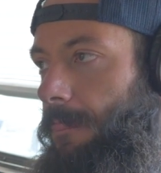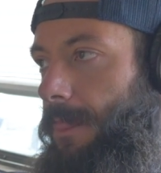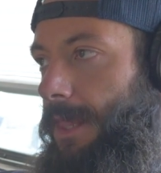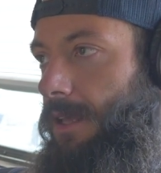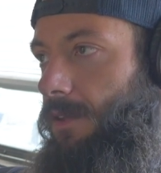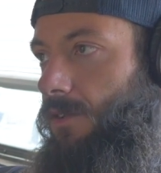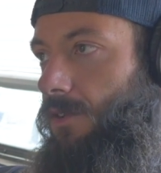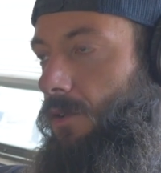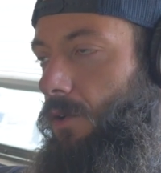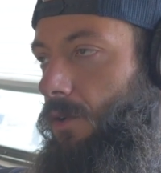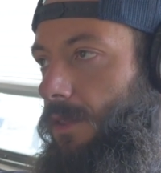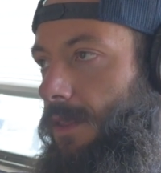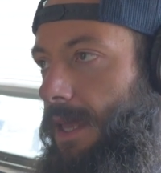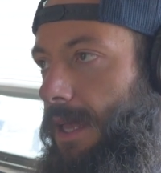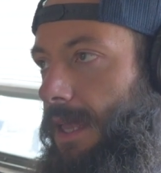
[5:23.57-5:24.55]
And so
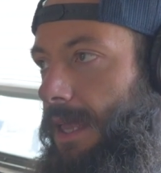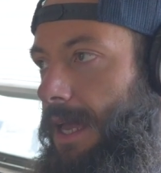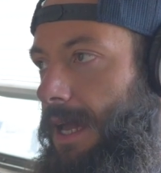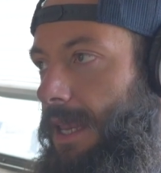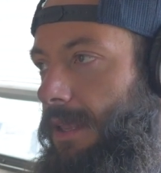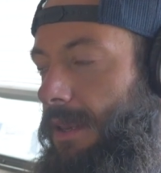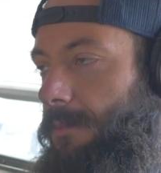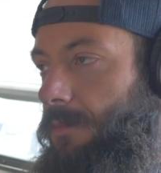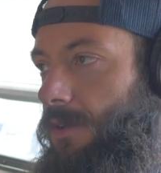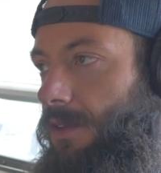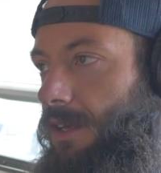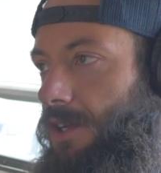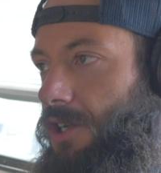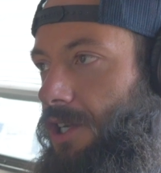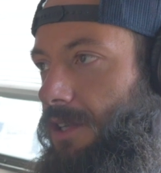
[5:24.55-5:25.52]
they get in a
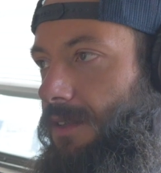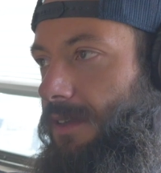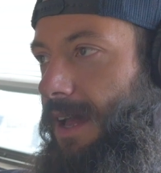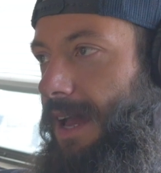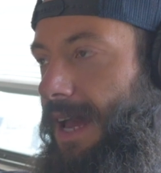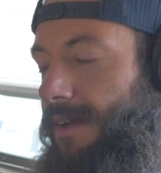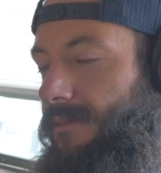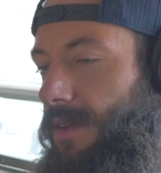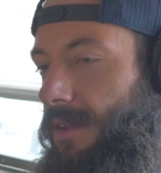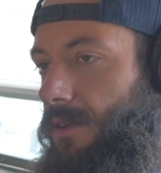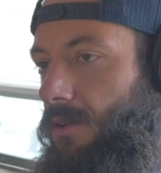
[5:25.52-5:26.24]
position to having